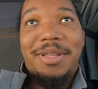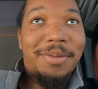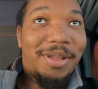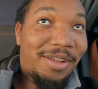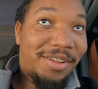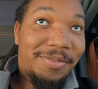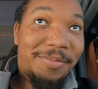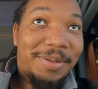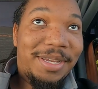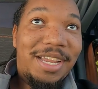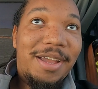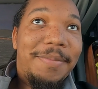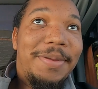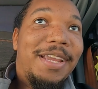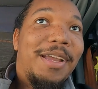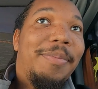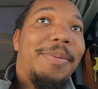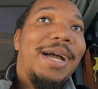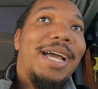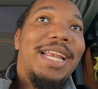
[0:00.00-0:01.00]
of
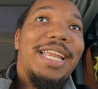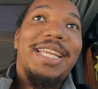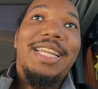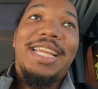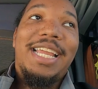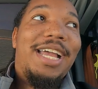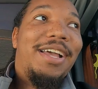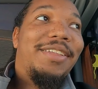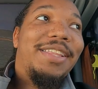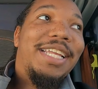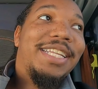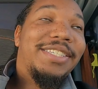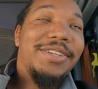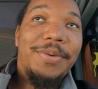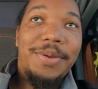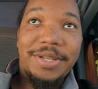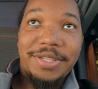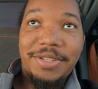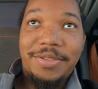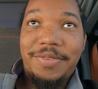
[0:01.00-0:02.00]
becoming a pilot, how that's
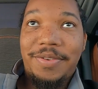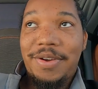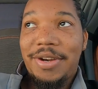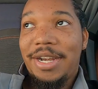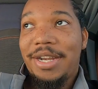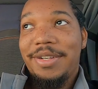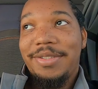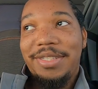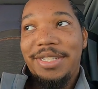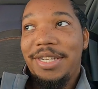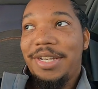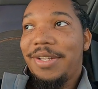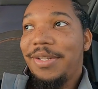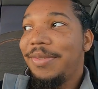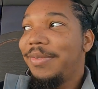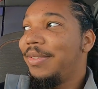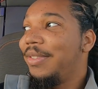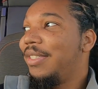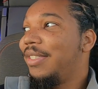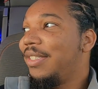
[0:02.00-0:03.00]
going so far, and you
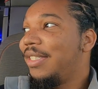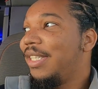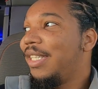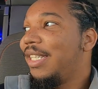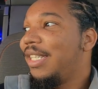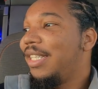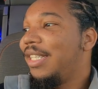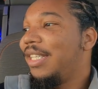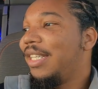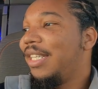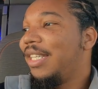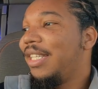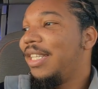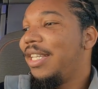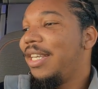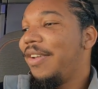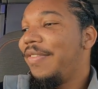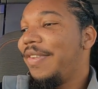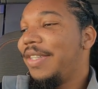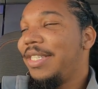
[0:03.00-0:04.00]
know,
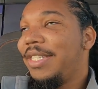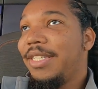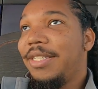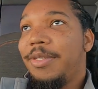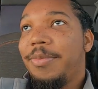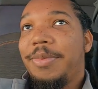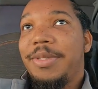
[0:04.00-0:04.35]
the differences.